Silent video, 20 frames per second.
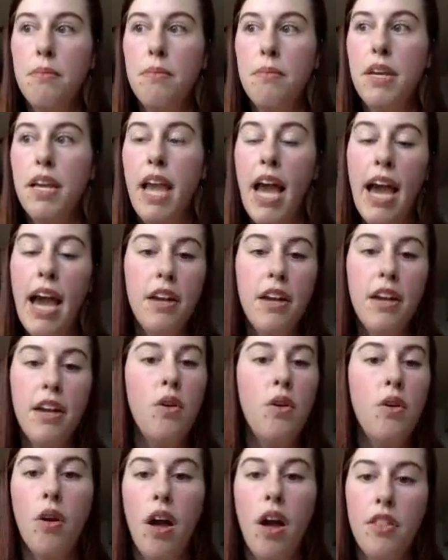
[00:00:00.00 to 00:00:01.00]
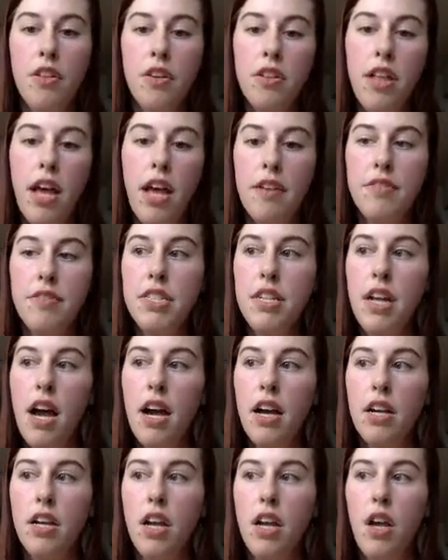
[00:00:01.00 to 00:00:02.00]
cattle or other
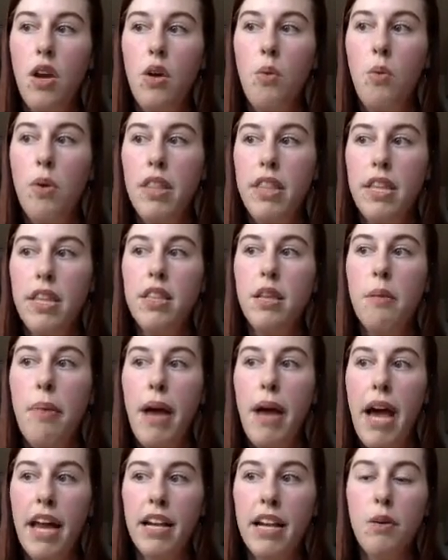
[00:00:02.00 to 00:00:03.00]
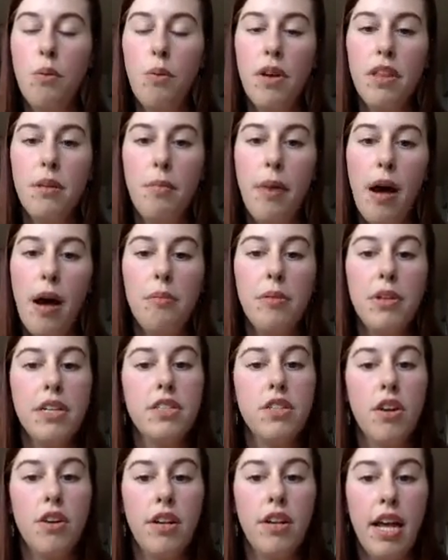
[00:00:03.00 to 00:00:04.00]
livestock within the paddock where the
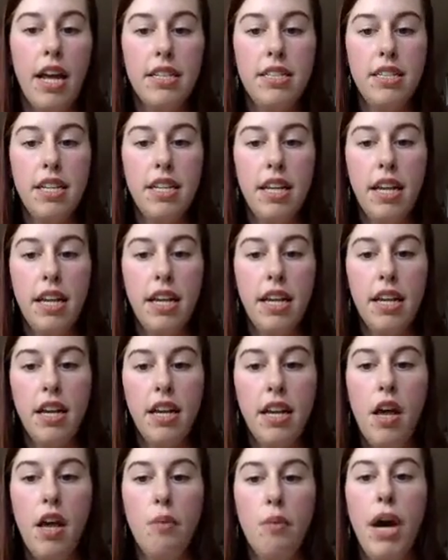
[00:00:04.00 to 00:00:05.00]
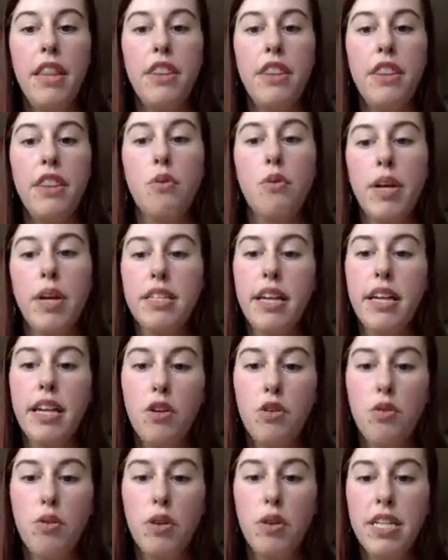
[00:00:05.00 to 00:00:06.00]
bobolinks are nesting, but the risk
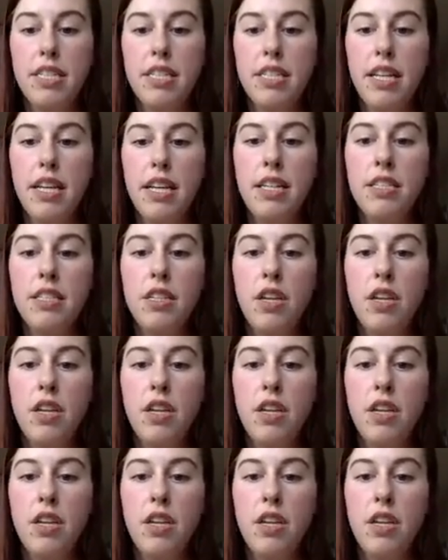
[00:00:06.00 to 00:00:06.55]
increases